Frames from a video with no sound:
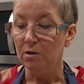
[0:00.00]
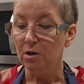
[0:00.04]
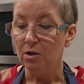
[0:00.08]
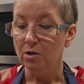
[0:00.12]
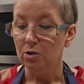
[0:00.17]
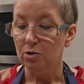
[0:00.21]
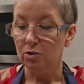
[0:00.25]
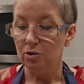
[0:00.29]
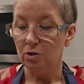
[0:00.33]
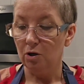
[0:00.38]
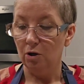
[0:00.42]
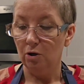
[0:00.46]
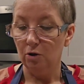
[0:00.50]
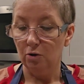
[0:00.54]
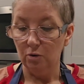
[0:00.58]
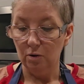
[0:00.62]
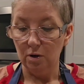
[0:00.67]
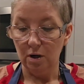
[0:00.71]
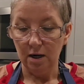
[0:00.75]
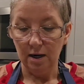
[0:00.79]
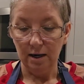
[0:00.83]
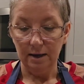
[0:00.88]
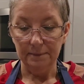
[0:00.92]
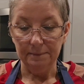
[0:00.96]
So,
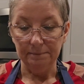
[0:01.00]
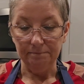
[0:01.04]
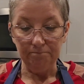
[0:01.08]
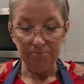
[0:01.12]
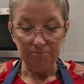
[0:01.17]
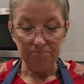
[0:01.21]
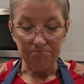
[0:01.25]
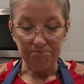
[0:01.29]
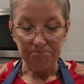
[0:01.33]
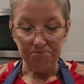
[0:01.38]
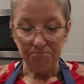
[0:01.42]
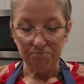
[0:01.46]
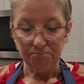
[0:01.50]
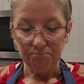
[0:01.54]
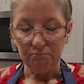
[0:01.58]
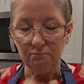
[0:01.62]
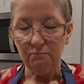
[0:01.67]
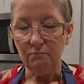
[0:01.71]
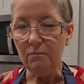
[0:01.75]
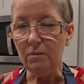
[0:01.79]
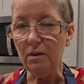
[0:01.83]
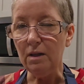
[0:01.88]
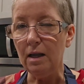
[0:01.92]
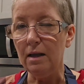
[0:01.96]

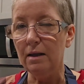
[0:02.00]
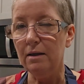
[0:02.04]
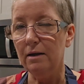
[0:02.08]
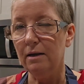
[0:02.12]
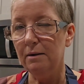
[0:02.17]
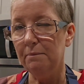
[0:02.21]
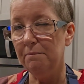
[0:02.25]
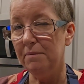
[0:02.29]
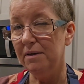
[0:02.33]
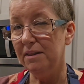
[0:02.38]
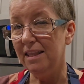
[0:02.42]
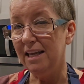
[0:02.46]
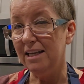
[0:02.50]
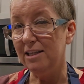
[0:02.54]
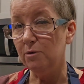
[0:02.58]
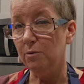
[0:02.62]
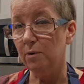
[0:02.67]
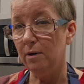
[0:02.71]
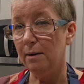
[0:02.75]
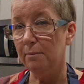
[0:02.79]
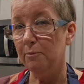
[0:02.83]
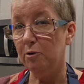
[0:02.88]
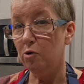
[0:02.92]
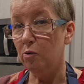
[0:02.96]
but that's
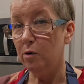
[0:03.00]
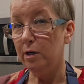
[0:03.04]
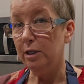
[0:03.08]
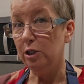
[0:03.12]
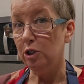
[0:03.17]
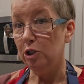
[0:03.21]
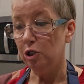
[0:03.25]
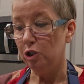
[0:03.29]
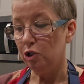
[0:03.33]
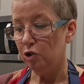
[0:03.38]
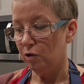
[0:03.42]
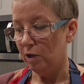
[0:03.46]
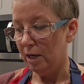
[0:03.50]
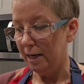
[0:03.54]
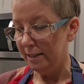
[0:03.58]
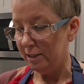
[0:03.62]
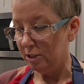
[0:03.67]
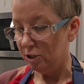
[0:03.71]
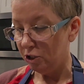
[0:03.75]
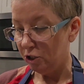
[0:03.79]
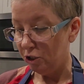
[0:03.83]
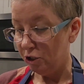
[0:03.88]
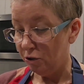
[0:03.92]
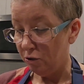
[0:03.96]
what I'm going to try
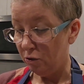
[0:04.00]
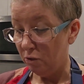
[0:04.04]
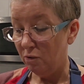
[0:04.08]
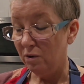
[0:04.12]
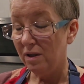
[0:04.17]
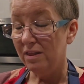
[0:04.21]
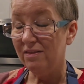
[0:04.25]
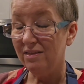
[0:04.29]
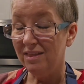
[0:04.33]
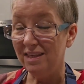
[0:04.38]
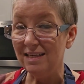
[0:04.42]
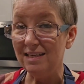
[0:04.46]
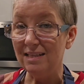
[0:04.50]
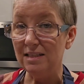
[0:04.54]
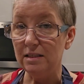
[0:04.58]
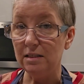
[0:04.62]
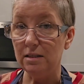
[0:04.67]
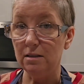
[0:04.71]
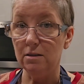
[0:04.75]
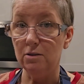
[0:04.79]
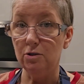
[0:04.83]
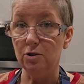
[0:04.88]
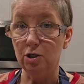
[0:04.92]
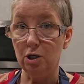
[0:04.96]
to do. This
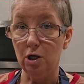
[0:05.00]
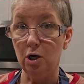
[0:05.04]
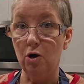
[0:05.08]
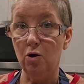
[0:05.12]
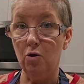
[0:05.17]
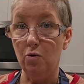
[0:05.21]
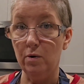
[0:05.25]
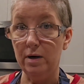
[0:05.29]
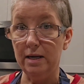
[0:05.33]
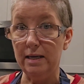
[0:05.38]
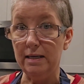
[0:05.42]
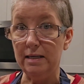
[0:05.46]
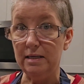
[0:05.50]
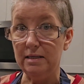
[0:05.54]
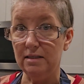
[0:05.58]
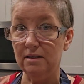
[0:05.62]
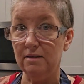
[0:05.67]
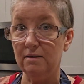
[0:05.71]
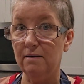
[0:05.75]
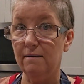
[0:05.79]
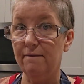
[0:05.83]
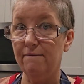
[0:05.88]
dough is